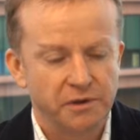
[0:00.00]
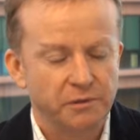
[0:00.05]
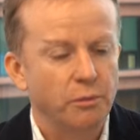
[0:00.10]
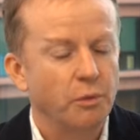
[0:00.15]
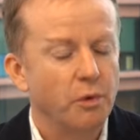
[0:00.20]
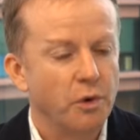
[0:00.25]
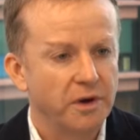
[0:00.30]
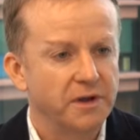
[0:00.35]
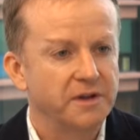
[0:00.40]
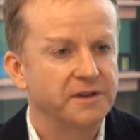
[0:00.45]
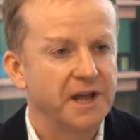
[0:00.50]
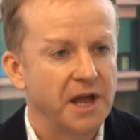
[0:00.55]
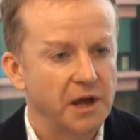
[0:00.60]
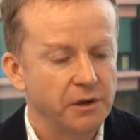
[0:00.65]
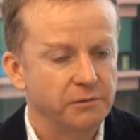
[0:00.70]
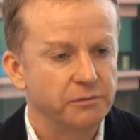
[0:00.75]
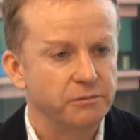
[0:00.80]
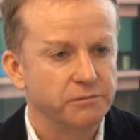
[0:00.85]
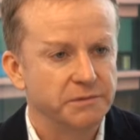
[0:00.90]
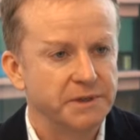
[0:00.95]
work is
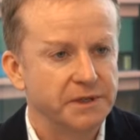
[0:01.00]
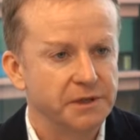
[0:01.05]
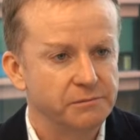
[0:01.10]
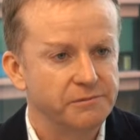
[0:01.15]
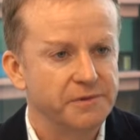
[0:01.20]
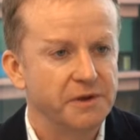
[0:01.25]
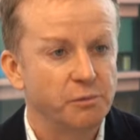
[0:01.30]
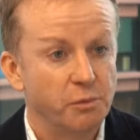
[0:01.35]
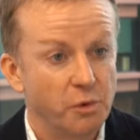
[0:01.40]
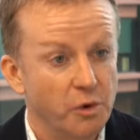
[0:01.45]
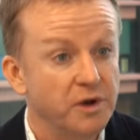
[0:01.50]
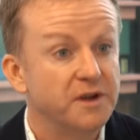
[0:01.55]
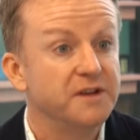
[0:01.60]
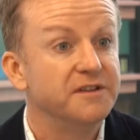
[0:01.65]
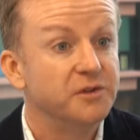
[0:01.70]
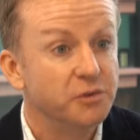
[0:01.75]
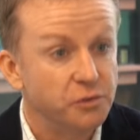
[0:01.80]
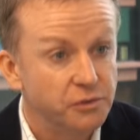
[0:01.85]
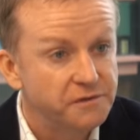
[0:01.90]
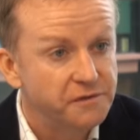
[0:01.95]
help, that work
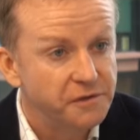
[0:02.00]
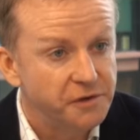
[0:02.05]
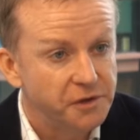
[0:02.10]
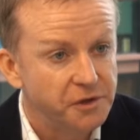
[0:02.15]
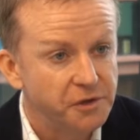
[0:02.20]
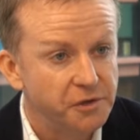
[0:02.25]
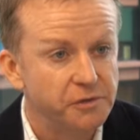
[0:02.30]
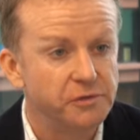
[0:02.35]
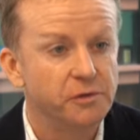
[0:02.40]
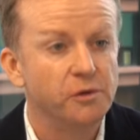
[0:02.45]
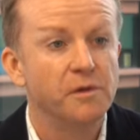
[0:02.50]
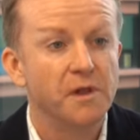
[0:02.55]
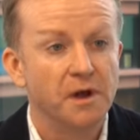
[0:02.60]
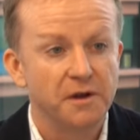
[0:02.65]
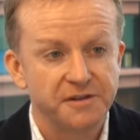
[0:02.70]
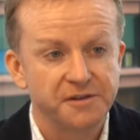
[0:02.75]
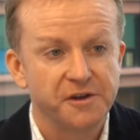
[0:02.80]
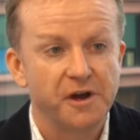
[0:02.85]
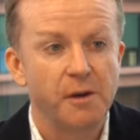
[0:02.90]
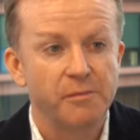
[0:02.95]
is good for you, all
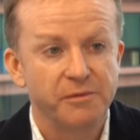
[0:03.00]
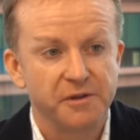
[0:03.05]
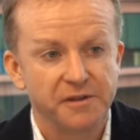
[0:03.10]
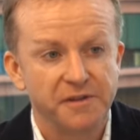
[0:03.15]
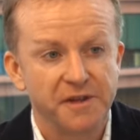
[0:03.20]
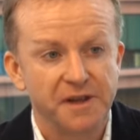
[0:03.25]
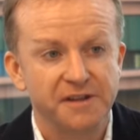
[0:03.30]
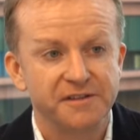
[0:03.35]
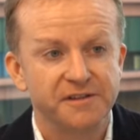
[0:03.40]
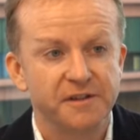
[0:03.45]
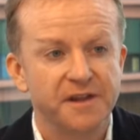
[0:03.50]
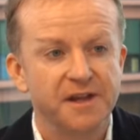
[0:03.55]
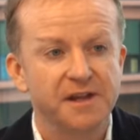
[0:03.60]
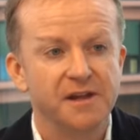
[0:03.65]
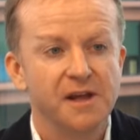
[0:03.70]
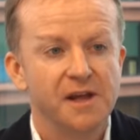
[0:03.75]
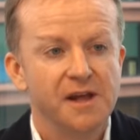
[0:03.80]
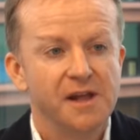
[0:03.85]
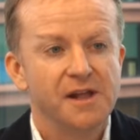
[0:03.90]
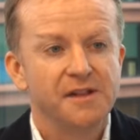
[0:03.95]
those types of things. So
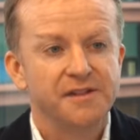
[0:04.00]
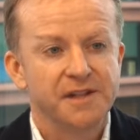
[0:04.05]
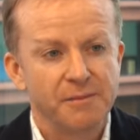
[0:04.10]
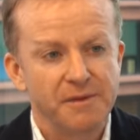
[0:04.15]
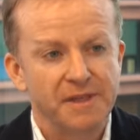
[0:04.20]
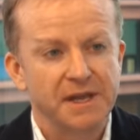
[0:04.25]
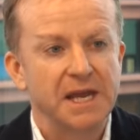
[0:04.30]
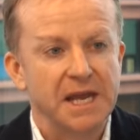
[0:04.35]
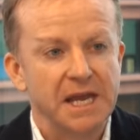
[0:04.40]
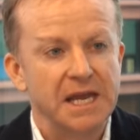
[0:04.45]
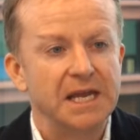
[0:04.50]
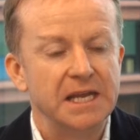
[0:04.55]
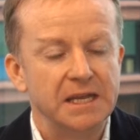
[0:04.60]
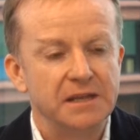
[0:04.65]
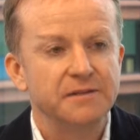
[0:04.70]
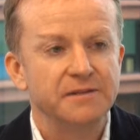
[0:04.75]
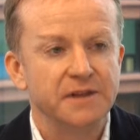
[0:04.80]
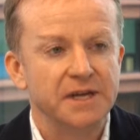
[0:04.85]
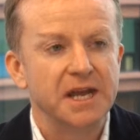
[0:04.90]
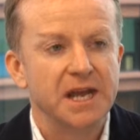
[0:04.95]
they're some of the key
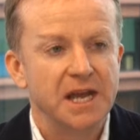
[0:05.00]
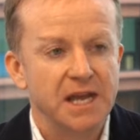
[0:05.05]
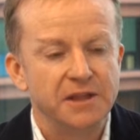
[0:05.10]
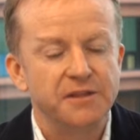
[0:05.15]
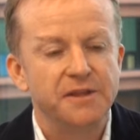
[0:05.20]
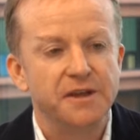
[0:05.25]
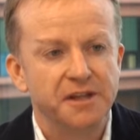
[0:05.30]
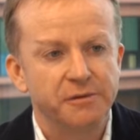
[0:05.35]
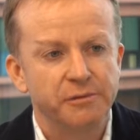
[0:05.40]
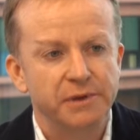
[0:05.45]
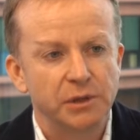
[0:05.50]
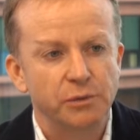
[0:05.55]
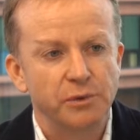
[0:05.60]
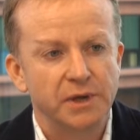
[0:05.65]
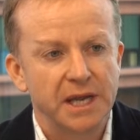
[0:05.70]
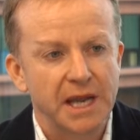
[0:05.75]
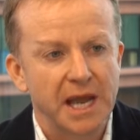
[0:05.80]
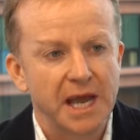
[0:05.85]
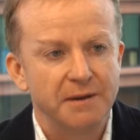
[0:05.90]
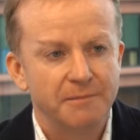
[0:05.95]
things we're
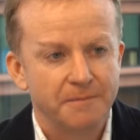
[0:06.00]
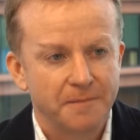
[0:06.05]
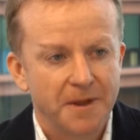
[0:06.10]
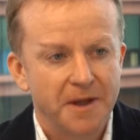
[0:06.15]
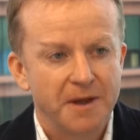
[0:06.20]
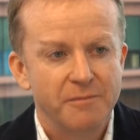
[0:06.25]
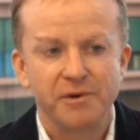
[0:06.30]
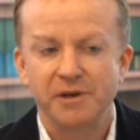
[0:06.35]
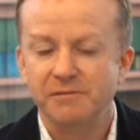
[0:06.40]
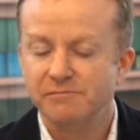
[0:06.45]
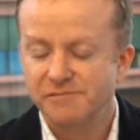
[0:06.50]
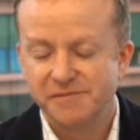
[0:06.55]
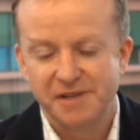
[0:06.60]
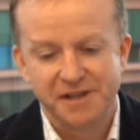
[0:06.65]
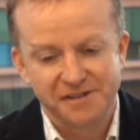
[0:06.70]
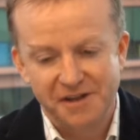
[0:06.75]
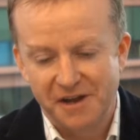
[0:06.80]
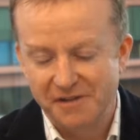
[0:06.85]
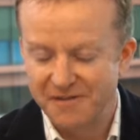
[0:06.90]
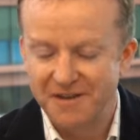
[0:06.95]
looking at. But
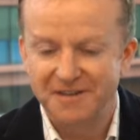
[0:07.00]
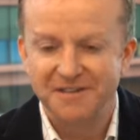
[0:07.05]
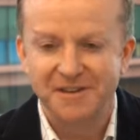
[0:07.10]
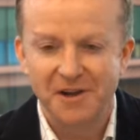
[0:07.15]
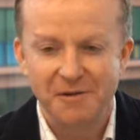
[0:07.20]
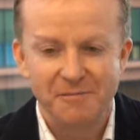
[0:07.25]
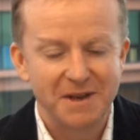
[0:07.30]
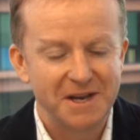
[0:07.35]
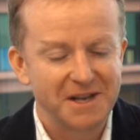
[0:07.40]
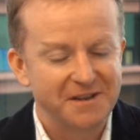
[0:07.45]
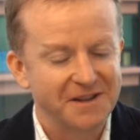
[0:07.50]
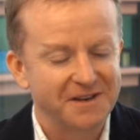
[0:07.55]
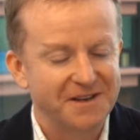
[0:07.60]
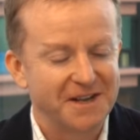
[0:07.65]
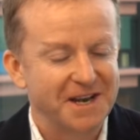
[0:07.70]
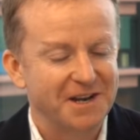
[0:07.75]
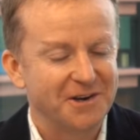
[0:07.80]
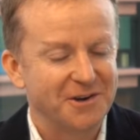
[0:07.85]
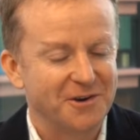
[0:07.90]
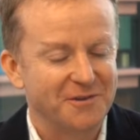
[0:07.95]
there's so many
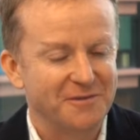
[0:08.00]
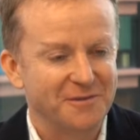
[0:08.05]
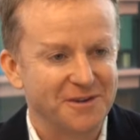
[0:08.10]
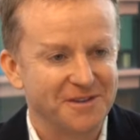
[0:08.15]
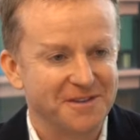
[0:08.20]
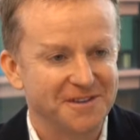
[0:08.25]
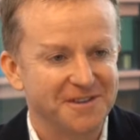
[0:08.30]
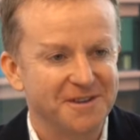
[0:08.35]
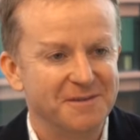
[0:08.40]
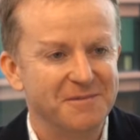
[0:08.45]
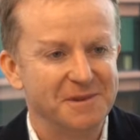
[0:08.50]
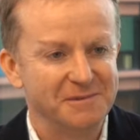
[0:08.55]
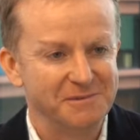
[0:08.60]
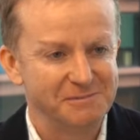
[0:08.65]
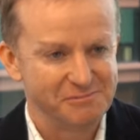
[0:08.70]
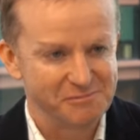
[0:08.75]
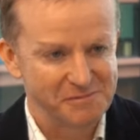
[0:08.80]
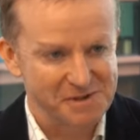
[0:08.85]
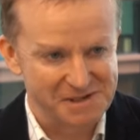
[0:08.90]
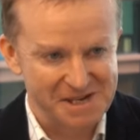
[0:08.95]
at our conference, it's a
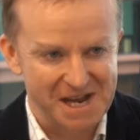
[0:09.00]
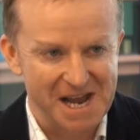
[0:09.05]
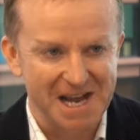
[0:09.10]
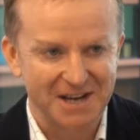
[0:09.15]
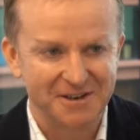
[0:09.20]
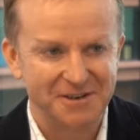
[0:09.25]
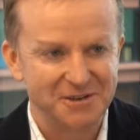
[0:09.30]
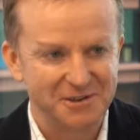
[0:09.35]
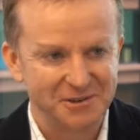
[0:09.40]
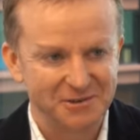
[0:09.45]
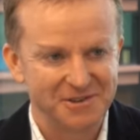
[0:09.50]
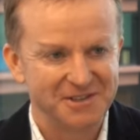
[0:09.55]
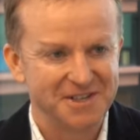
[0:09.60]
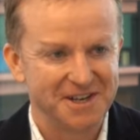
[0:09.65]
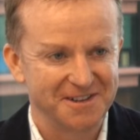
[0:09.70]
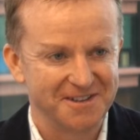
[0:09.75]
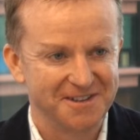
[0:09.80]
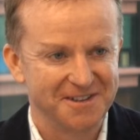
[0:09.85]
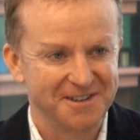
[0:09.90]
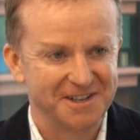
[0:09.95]
bit hard to do
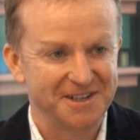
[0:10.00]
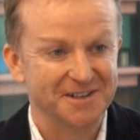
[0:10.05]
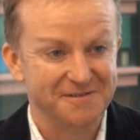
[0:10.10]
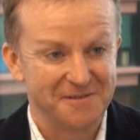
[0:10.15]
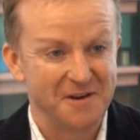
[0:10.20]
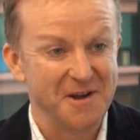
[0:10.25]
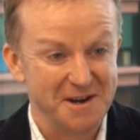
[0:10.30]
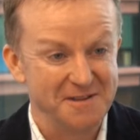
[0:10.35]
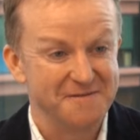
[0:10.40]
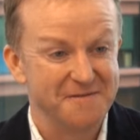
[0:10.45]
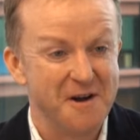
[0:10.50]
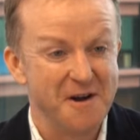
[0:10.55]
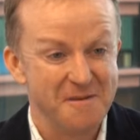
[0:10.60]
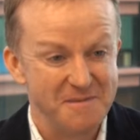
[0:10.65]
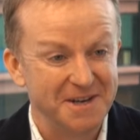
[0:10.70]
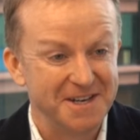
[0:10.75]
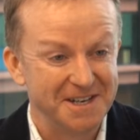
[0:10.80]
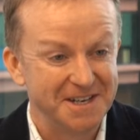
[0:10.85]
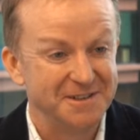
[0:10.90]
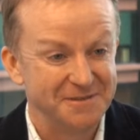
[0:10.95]
justice in a 5
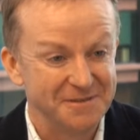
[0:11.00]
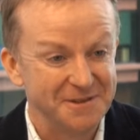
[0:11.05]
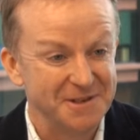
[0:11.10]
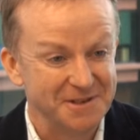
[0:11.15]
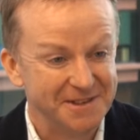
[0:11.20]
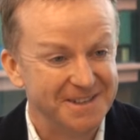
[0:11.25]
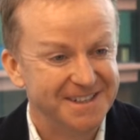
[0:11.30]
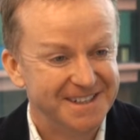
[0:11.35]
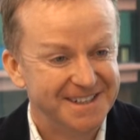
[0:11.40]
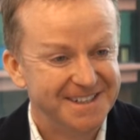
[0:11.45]
minute interview.